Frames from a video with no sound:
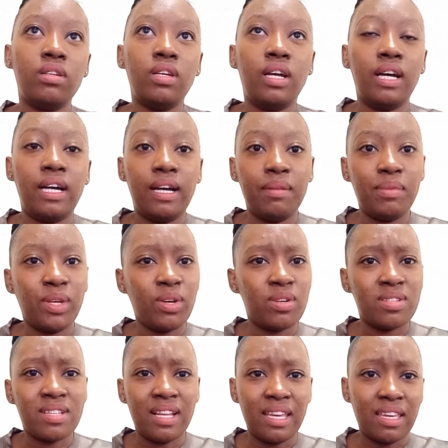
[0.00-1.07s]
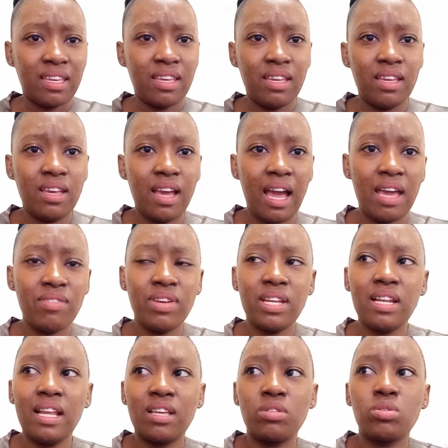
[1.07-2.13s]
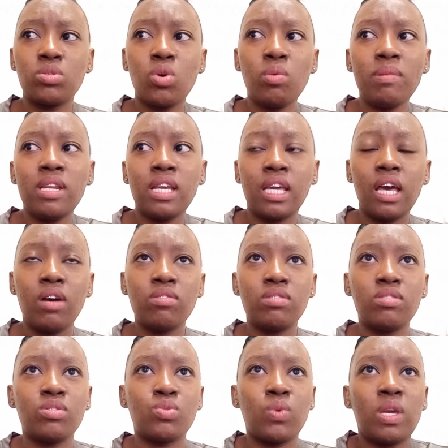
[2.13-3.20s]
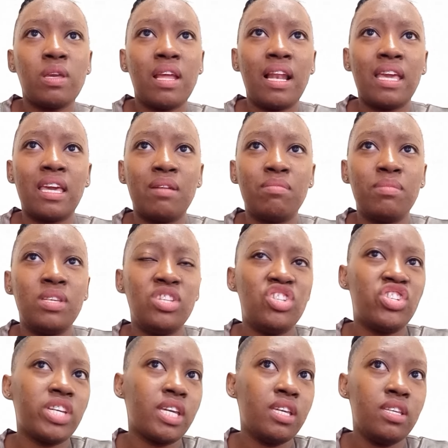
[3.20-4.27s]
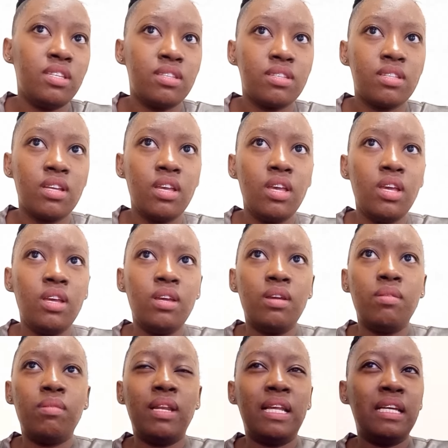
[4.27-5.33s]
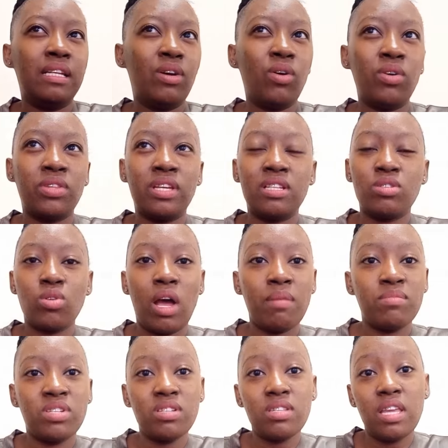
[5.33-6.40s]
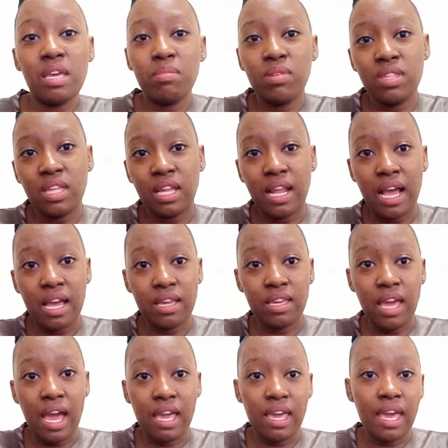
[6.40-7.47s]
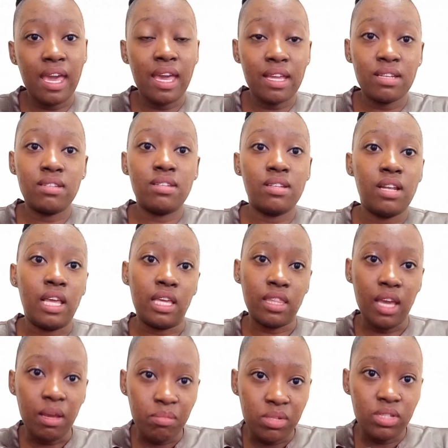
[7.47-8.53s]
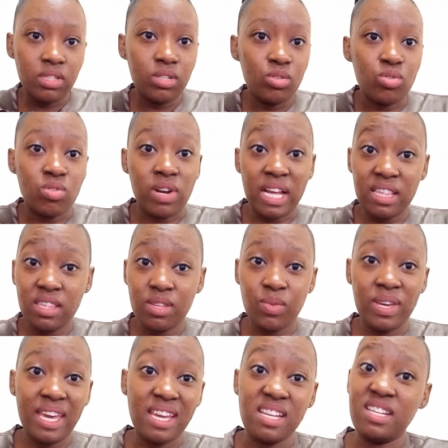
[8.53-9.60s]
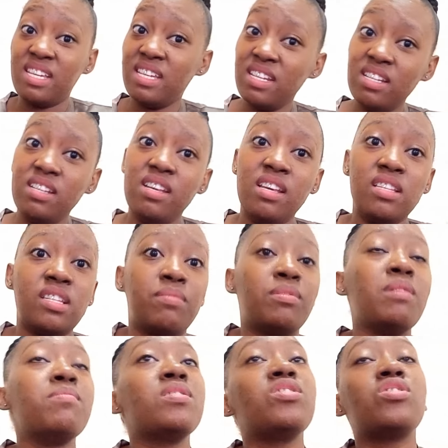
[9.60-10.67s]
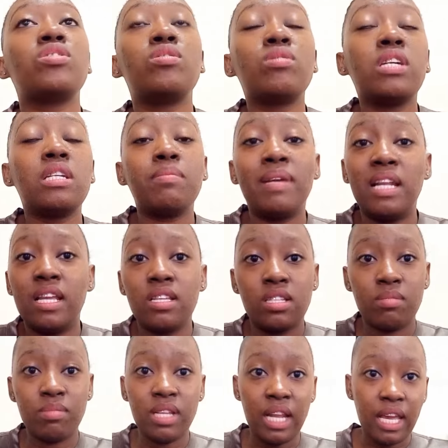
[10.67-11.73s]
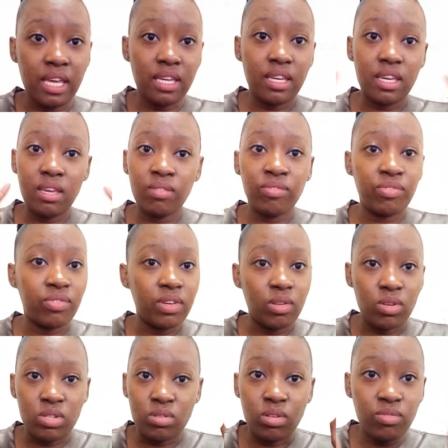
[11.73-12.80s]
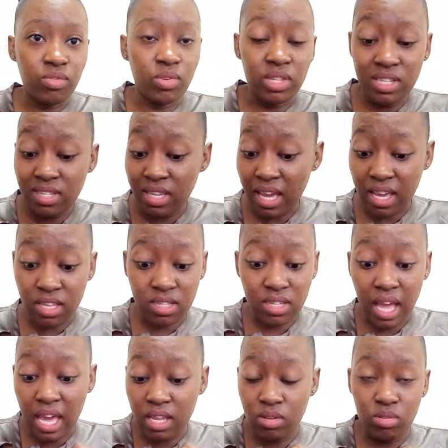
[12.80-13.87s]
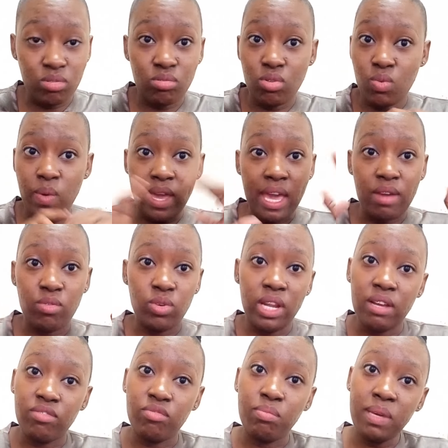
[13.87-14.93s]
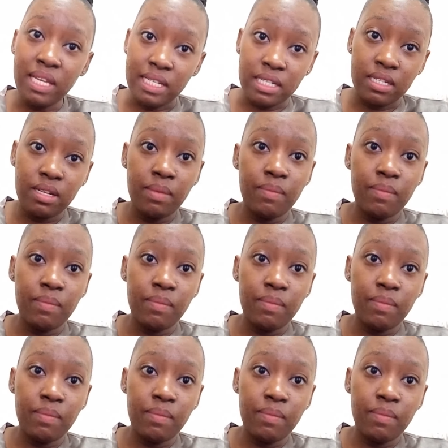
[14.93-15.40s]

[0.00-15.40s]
uh, because like I've had like so many encounters where like I'm being chased and all that. So I'm just happy that I, I had like the ability to run the way I did. Sometimes I just look at my legs and be like, if it was not for these guys, I don't know where I would have been.